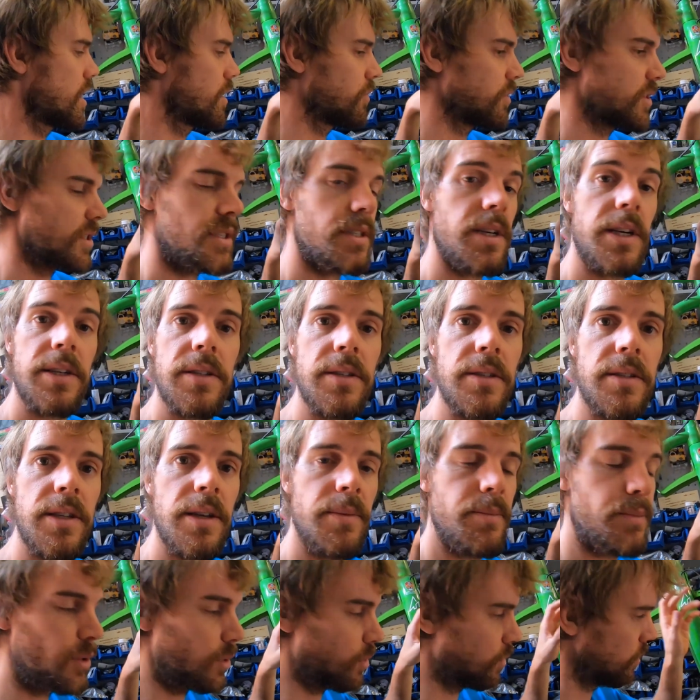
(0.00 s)
which is nice and
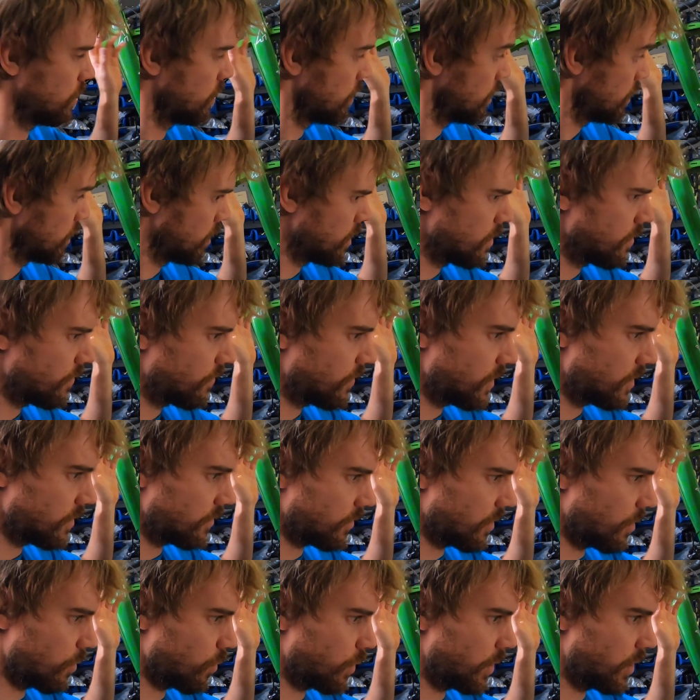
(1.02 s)
simple, fit the
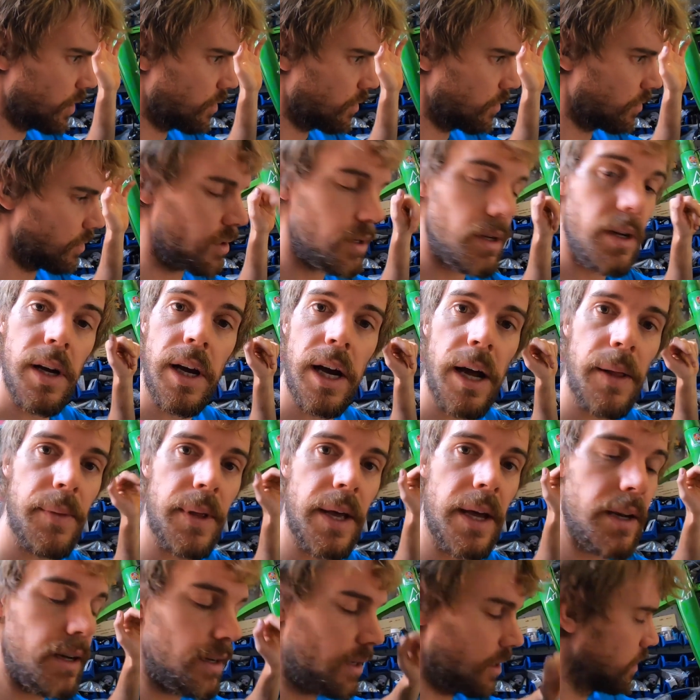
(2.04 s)
front wheel and
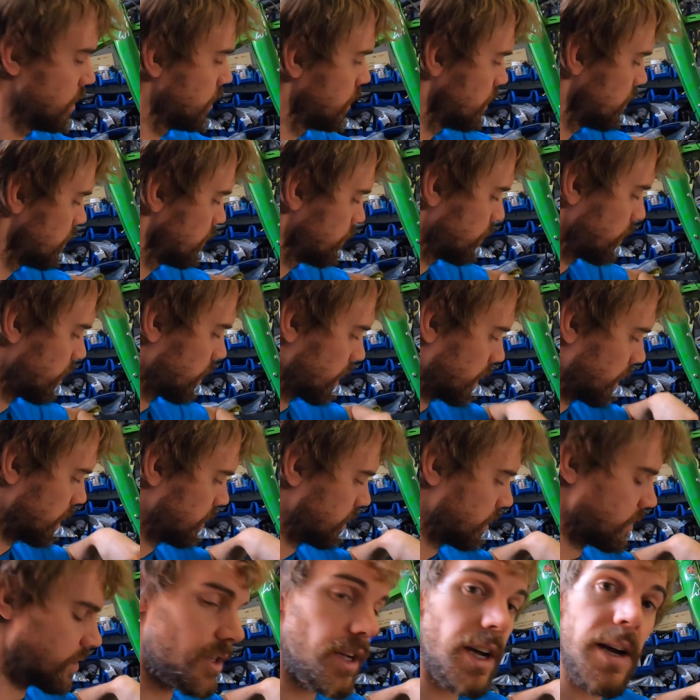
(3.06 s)
then plug
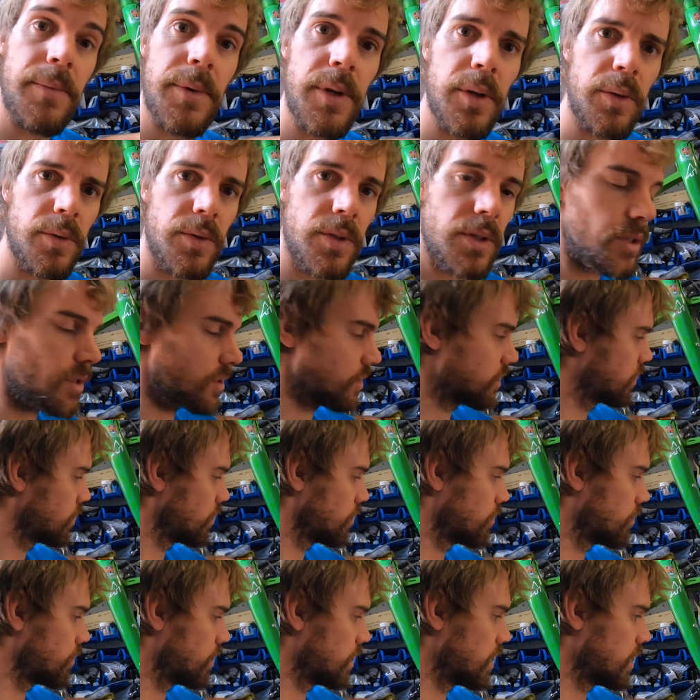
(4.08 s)
in the terminals
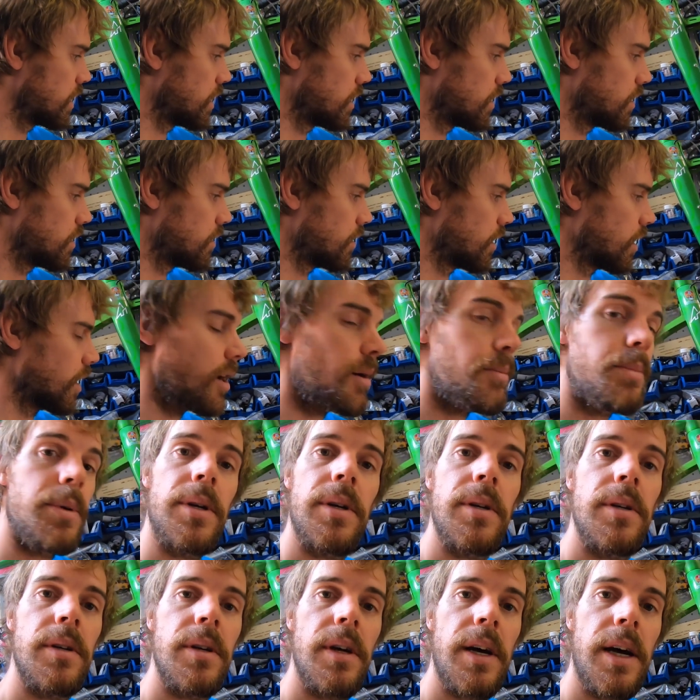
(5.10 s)
to the hub,
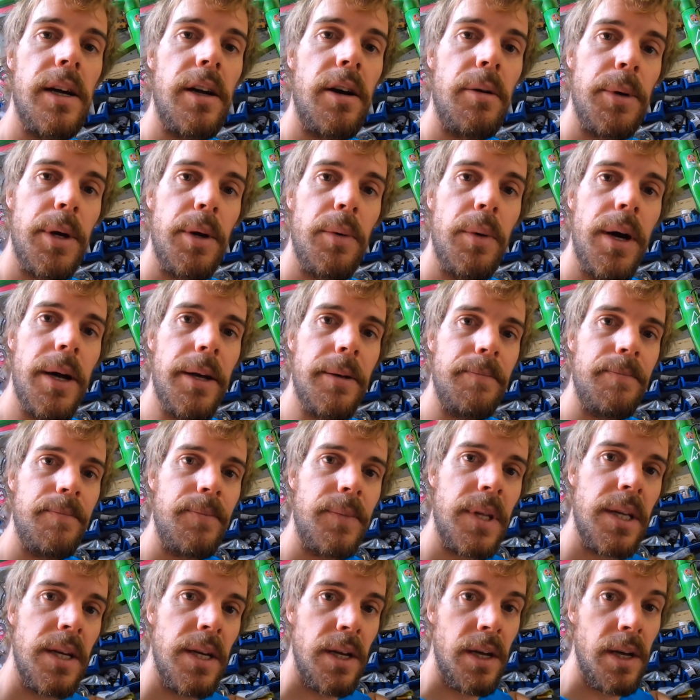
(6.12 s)
and I'll be away.
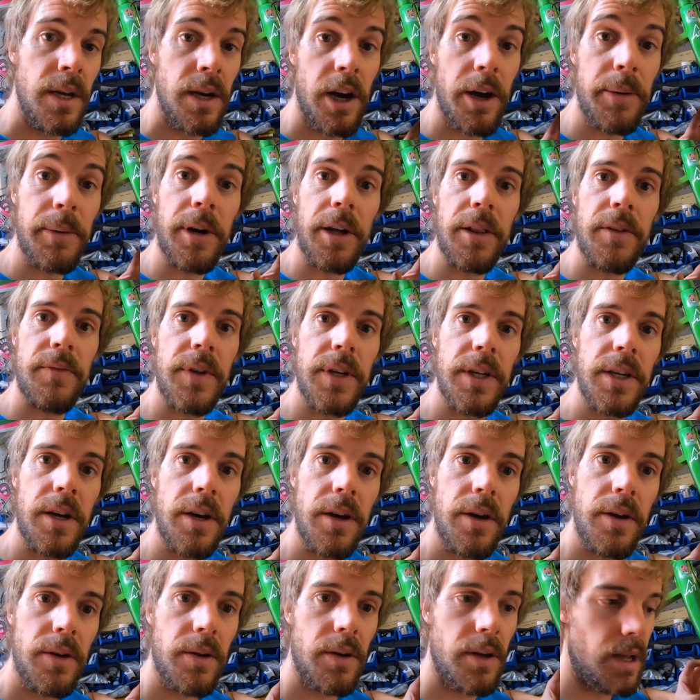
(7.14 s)
Hope you liked the
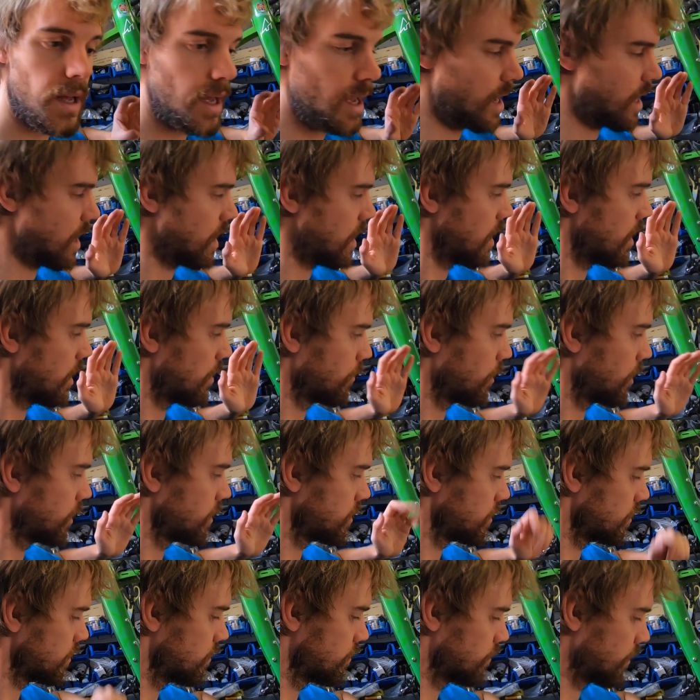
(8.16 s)
video. I
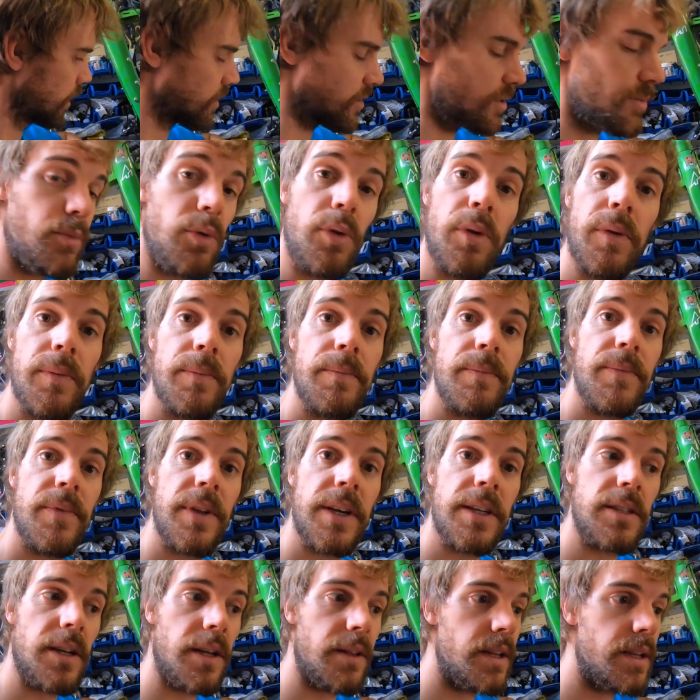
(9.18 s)
might make some more
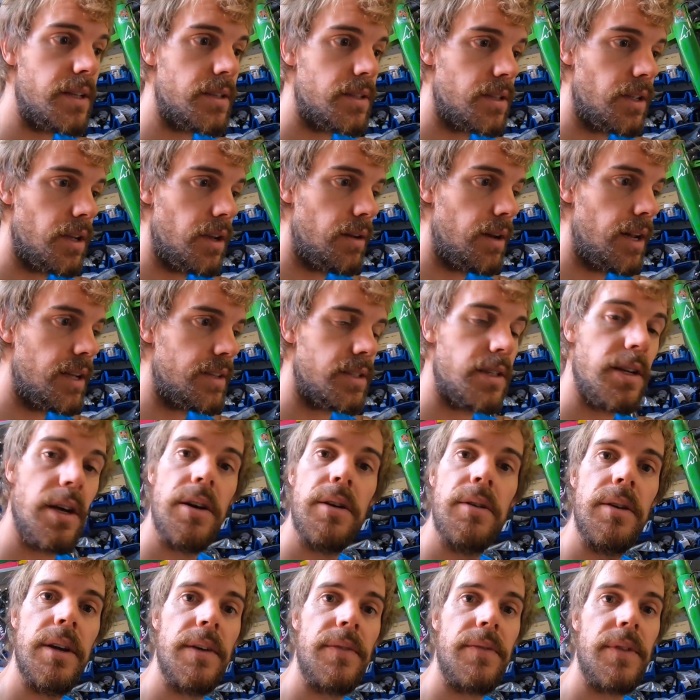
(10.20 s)
things like this, so let us know
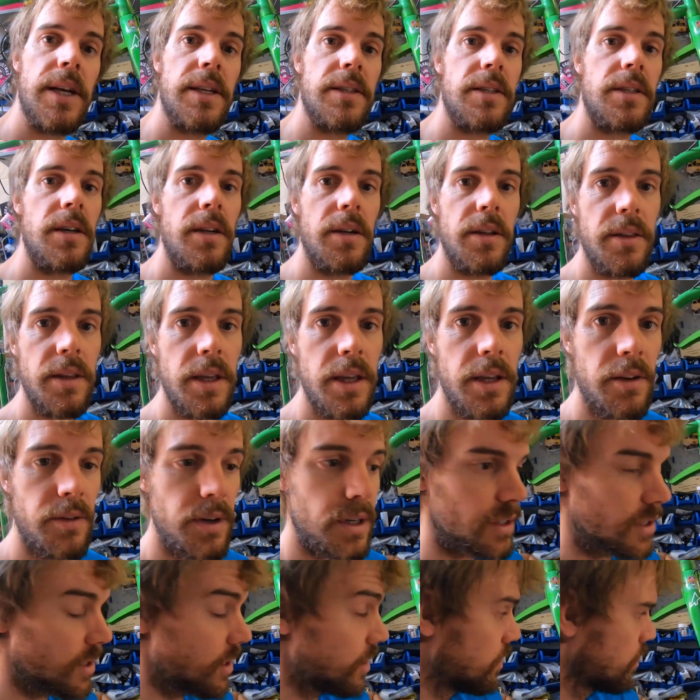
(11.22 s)
if that's the kind of thing you're
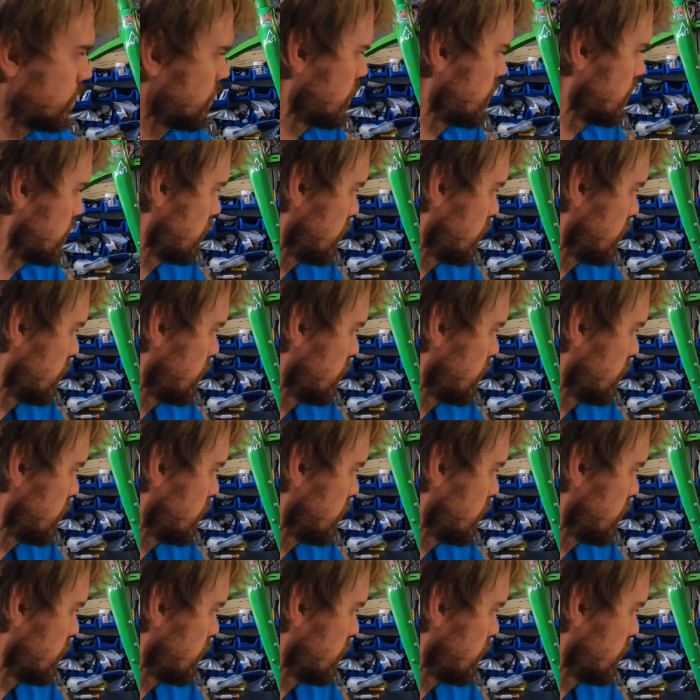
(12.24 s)
into.